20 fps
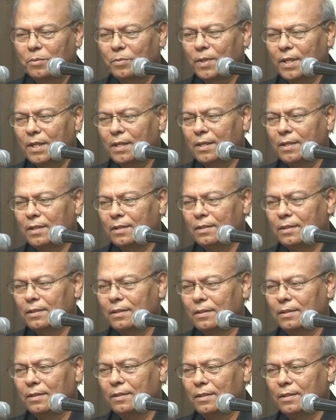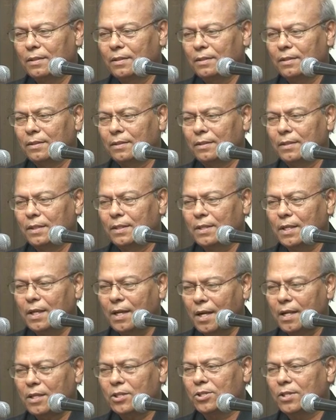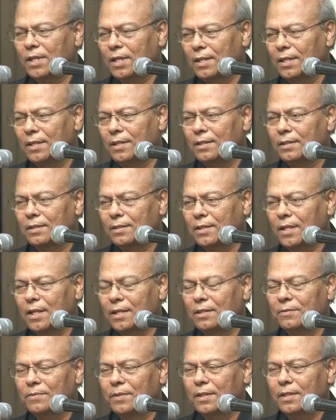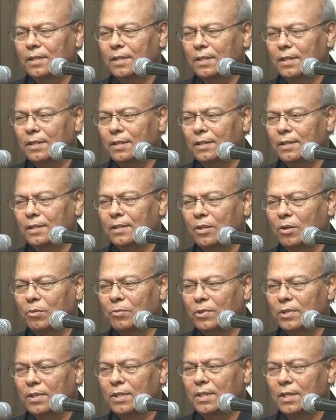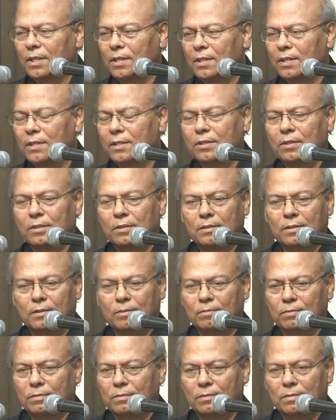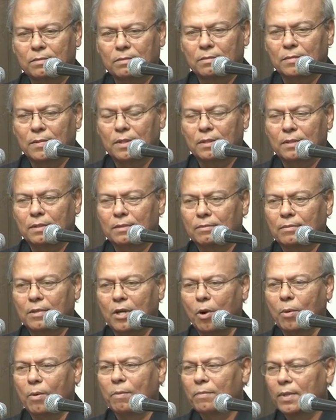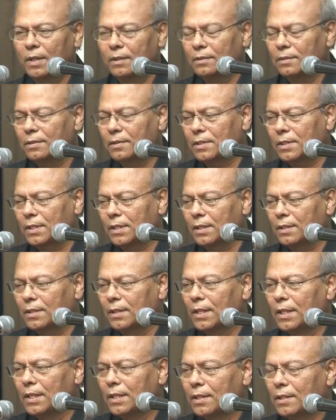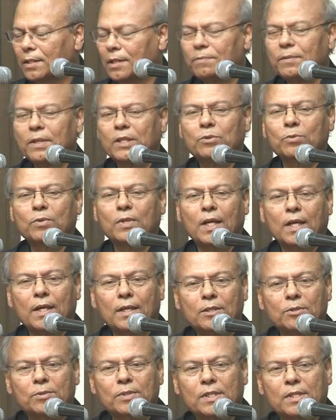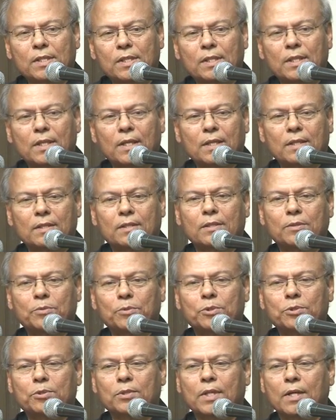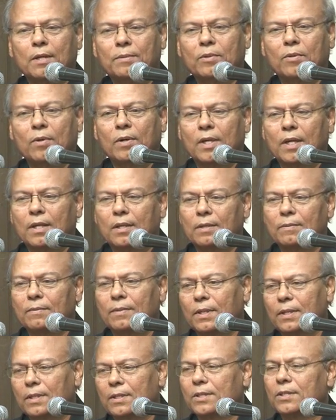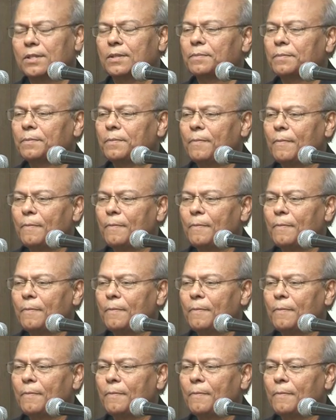where uh, internationally scientific uh, communities or the uh, government uh, definitely would like to see that we should have an alternative energy.